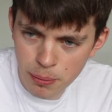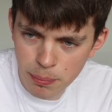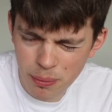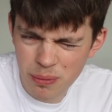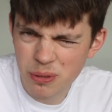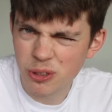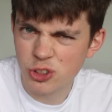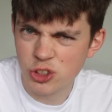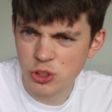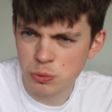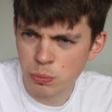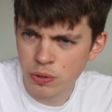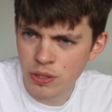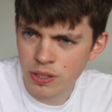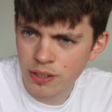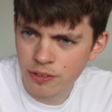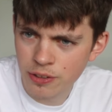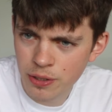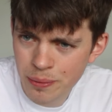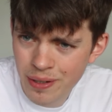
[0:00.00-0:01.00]
I've probably got someone
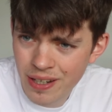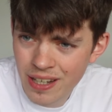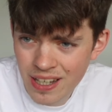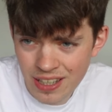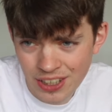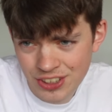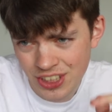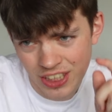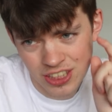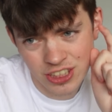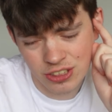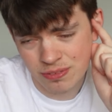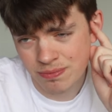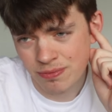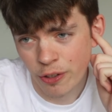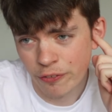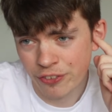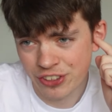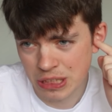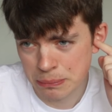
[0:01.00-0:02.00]
there anyway. Saka's
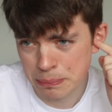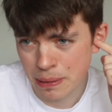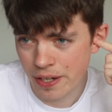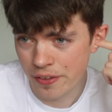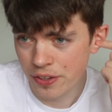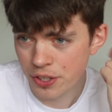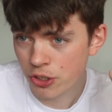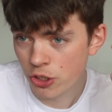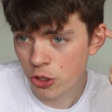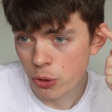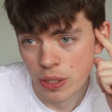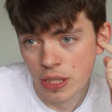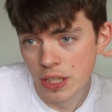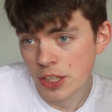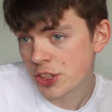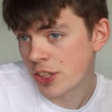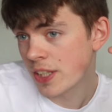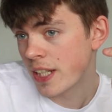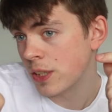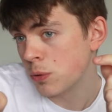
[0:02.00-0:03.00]
obviously part of the crew.
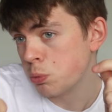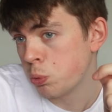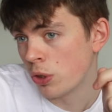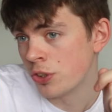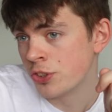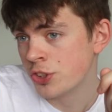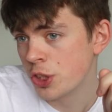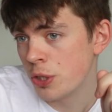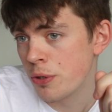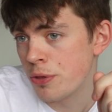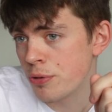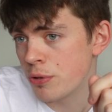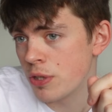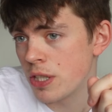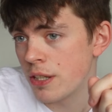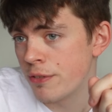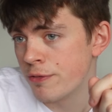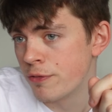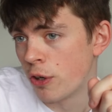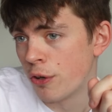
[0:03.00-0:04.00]
So there's one, two,
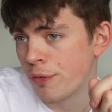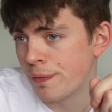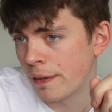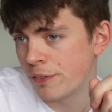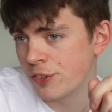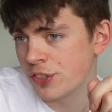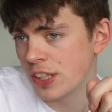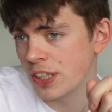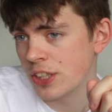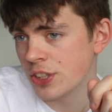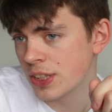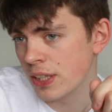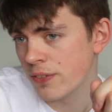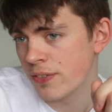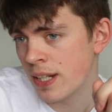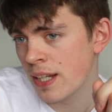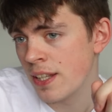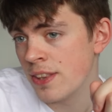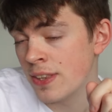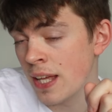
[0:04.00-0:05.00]
three, four, five, six,
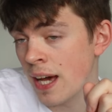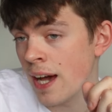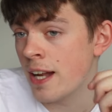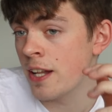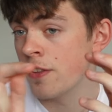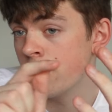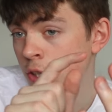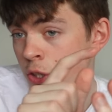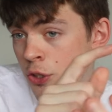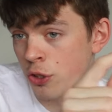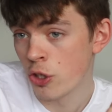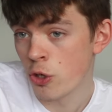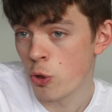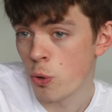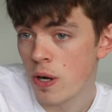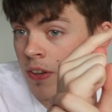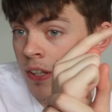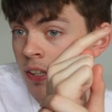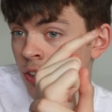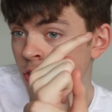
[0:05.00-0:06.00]
seven, eight, nine in the
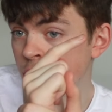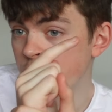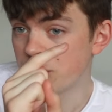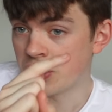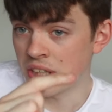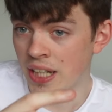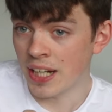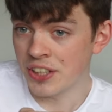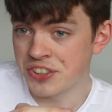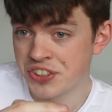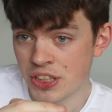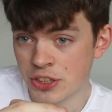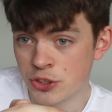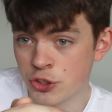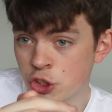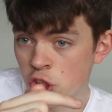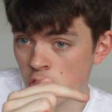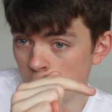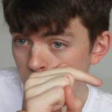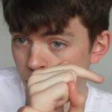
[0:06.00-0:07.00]
crew. Then you're starting
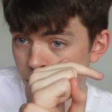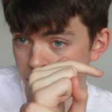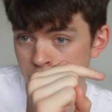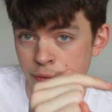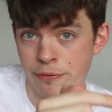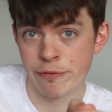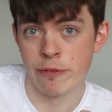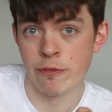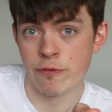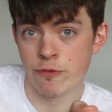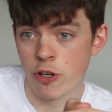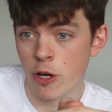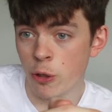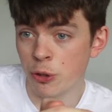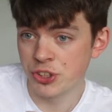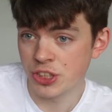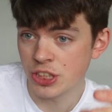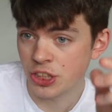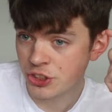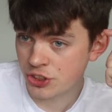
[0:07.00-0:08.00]
two from the front row.
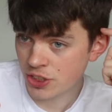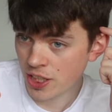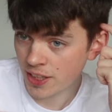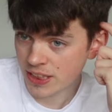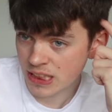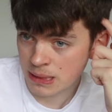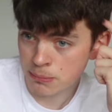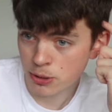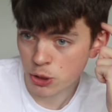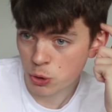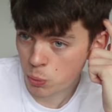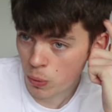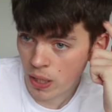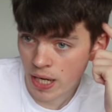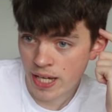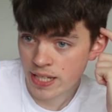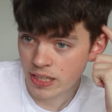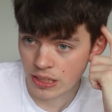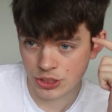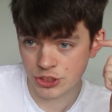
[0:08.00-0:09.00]
So you're starting
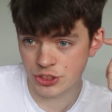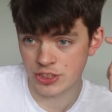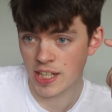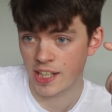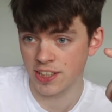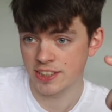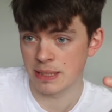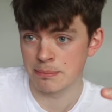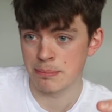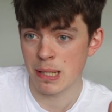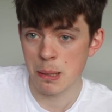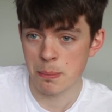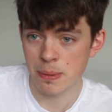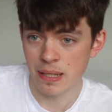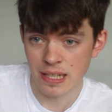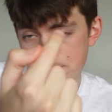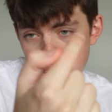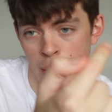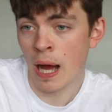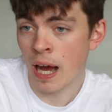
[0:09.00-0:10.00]
Maguire. You're starting
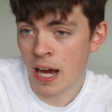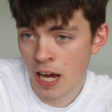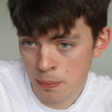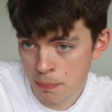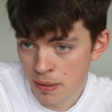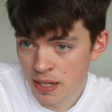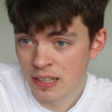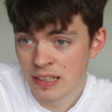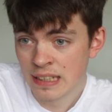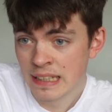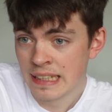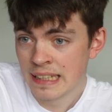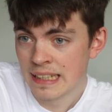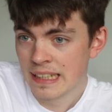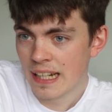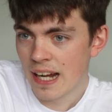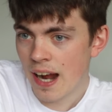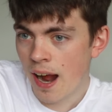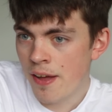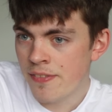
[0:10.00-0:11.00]
maybe Palmer.
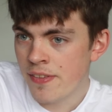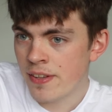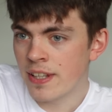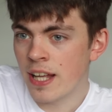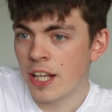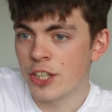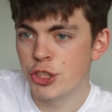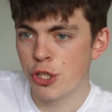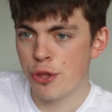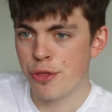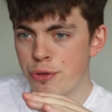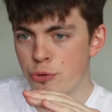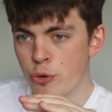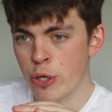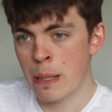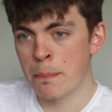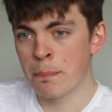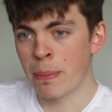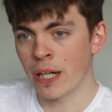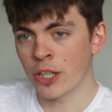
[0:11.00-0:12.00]
And then there's your
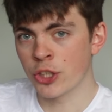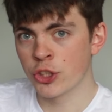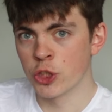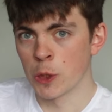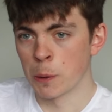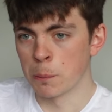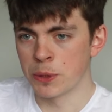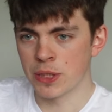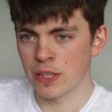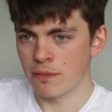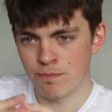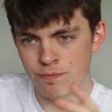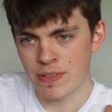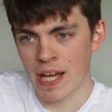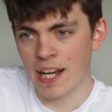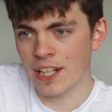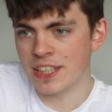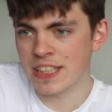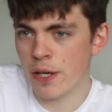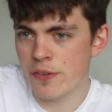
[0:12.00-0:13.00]
three impact subs.
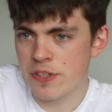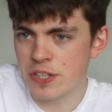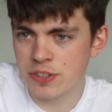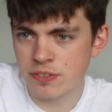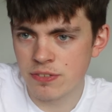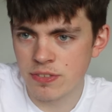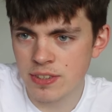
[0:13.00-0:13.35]
That is how this